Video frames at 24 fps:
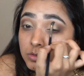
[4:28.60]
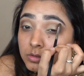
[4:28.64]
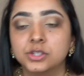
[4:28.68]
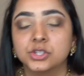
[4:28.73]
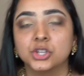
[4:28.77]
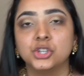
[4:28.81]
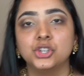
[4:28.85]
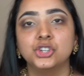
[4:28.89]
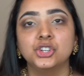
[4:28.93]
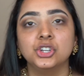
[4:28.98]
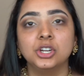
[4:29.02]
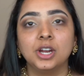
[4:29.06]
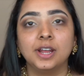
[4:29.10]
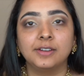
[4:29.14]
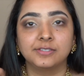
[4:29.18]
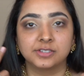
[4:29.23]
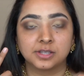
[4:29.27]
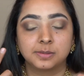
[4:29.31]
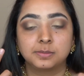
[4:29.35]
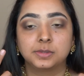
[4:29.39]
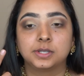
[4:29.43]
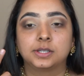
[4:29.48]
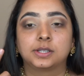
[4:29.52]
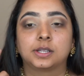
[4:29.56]
So you should have
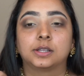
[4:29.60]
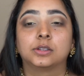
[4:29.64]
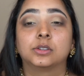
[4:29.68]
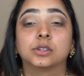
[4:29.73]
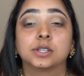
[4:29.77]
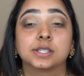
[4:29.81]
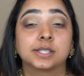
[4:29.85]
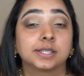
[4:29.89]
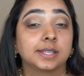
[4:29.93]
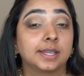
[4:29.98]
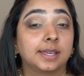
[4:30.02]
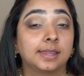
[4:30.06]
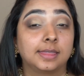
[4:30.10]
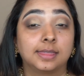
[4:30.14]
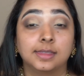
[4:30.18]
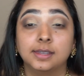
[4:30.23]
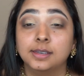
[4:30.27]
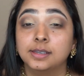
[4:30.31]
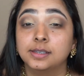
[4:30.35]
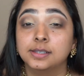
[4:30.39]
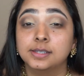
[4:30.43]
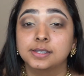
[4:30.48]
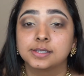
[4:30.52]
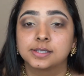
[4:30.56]
something that looks like
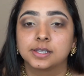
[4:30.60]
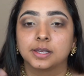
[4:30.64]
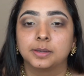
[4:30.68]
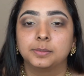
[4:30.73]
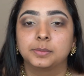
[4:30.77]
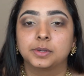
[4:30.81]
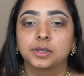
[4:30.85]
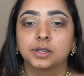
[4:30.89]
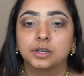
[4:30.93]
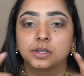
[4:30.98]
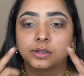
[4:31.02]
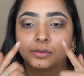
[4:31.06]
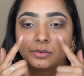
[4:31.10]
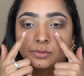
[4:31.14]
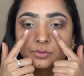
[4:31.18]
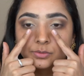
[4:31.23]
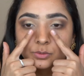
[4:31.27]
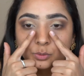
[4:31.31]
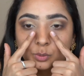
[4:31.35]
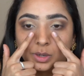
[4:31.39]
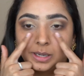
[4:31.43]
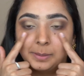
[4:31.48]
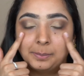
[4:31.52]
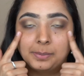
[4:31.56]
this. I'm gonna
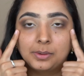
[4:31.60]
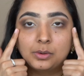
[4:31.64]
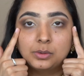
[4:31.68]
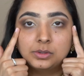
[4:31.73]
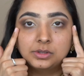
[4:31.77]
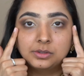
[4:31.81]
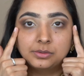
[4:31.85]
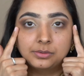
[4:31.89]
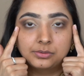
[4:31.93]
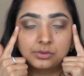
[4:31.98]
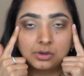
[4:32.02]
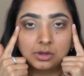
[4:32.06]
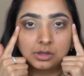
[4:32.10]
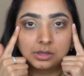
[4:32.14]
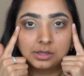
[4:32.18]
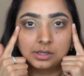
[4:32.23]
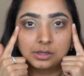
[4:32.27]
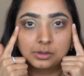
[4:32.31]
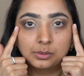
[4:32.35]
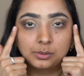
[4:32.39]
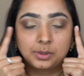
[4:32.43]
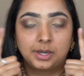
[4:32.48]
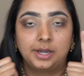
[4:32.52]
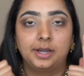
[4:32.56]
wipe out the
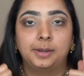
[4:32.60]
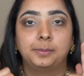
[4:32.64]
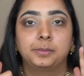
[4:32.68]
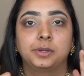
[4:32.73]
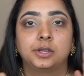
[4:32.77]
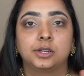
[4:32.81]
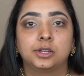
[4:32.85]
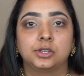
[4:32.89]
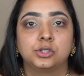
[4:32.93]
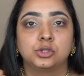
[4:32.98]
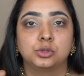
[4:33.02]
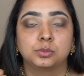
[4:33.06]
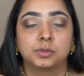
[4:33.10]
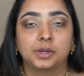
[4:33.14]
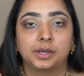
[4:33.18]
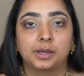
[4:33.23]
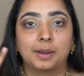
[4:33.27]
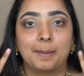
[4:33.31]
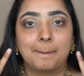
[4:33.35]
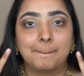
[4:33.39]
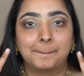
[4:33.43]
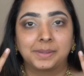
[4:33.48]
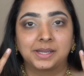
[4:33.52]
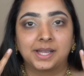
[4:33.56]
fallout, I'm gonna do my
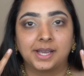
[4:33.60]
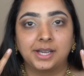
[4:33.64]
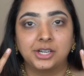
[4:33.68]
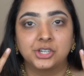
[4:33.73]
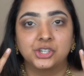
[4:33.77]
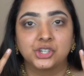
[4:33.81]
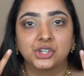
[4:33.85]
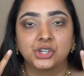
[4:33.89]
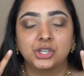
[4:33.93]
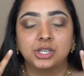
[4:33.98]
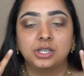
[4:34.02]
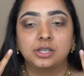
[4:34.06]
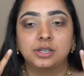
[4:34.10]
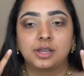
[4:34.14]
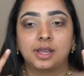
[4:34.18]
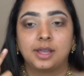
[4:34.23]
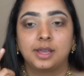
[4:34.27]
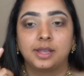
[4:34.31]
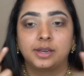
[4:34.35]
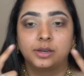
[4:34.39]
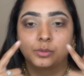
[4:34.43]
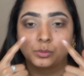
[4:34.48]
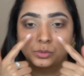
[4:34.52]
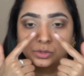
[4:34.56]
complexion,
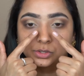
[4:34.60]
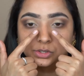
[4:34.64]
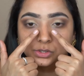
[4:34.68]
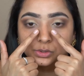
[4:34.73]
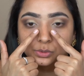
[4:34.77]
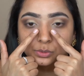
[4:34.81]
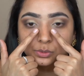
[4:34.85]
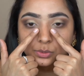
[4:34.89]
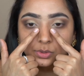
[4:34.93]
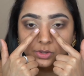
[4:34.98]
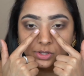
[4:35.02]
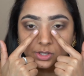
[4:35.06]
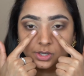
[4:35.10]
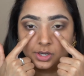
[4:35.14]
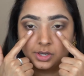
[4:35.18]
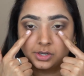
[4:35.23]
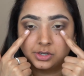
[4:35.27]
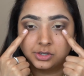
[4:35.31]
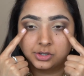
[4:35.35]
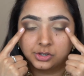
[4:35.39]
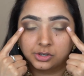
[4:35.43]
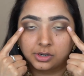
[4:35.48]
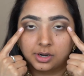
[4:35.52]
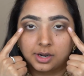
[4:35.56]
and we'll do the
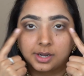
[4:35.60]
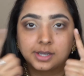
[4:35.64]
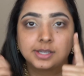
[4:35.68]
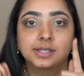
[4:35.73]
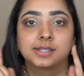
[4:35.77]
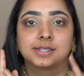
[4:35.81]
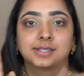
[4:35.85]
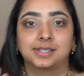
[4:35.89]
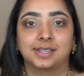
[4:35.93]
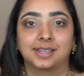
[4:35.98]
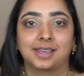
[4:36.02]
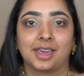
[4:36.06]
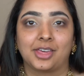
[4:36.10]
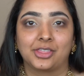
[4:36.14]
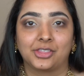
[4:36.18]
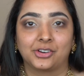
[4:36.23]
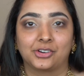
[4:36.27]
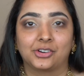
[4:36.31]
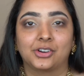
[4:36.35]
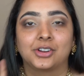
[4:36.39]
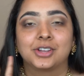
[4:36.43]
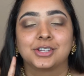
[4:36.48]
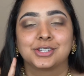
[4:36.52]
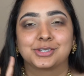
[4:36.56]
under eyes
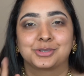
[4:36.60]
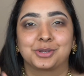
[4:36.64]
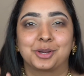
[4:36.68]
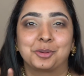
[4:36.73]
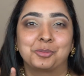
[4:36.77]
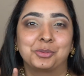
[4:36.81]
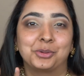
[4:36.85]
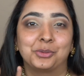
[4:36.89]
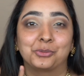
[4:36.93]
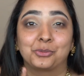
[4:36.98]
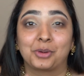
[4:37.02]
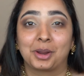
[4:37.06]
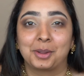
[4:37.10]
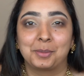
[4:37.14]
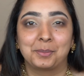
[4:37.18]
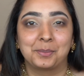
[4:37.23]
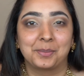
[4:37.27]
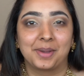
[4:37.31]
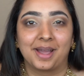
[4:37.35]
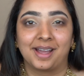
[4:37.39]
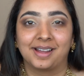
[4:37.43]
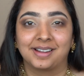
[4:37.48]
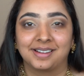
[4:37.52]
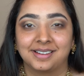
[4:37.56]
together. So I'll be right
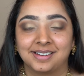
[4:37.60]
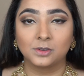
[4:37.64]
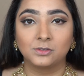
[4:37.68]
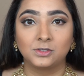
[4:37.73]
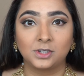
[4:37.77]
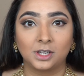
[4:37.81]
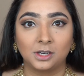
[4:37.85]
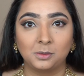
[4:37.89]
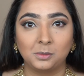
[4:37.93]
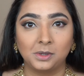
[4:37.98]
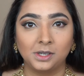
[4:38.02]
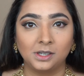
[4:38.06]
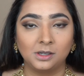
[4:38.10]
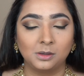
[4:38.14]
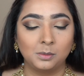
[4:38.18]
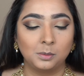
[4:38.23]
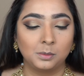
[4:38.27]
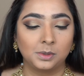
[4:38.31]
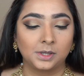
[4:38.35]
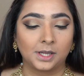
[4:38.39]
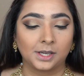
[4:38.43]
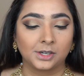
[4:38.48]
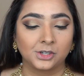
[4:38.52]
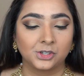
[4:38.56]
back. I've done my
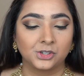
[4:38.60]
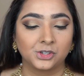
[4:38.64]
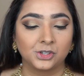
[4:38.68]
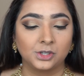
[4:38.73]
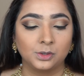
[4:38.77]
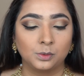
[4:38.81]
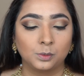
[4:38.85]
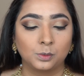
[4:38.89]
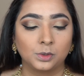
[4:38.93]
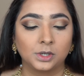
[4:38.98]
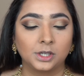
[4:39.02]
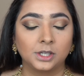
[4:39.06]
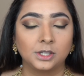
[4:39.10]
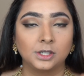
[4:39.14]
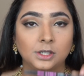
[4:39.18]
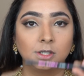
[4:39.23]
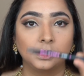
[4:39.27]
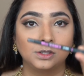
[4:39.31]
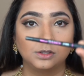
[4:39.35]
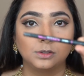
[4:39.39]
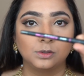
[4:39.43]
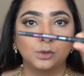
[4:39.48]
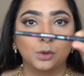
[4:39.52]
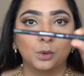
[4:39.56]
complexion, we're
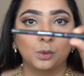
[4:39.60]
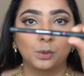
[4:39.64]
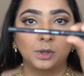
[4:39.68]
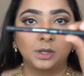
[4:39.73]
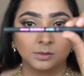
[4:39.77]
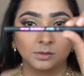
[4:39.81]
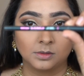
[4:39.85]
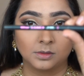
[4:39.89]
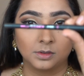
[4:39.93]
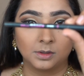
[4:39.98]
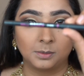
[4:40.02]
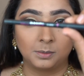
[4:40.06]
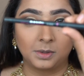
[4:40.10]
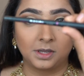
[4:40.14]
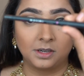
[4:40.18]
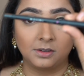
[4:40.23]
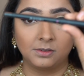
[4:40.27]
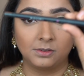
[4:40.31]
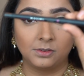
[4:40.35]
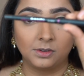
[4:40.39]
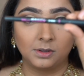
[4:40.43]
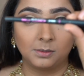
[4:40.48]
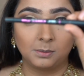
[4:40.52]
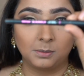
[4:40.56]
gonna go in the
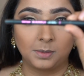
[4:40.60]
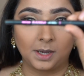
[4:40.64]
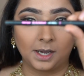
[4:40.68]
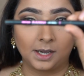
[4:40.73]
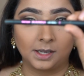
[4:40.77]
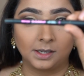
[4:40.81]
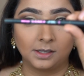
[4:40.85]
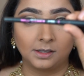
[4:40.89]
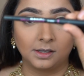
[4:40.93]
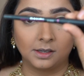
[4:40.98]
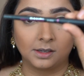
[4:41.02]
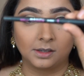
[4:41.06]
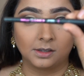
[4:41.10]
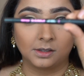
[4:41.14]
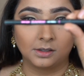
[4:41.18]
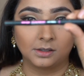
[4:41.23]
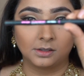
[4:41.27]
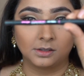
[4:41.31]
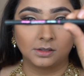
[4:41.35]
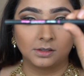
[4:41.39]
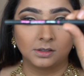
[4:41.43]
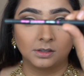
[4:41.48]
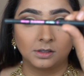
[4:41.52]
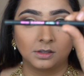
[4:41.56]
Benefit Bad
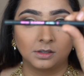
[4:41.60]
Gal